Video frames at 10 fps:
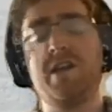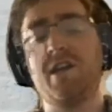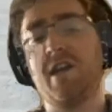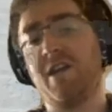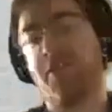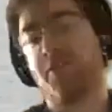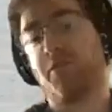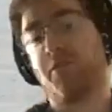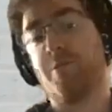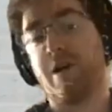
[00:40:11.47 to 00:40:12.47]
I need an
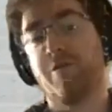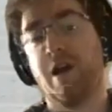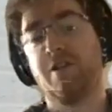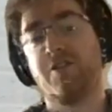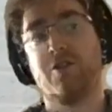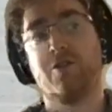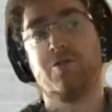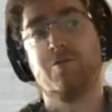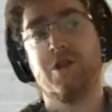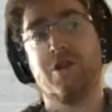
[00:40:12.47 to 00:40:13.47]
S3 bucket, right? So
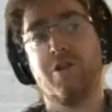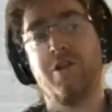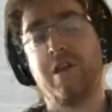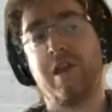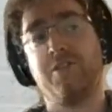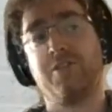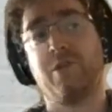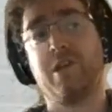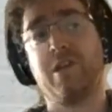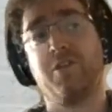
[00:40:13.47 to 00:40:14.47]
you go to
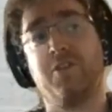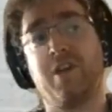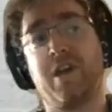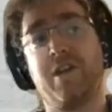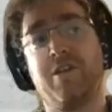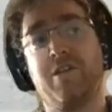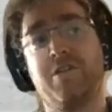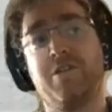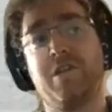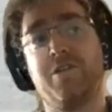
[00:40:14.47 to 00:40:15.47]
S3 on the side here
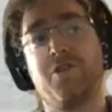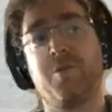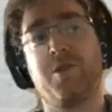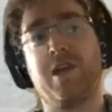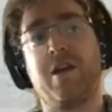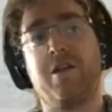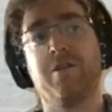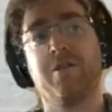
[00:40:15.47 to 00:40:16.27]
and you drop it down.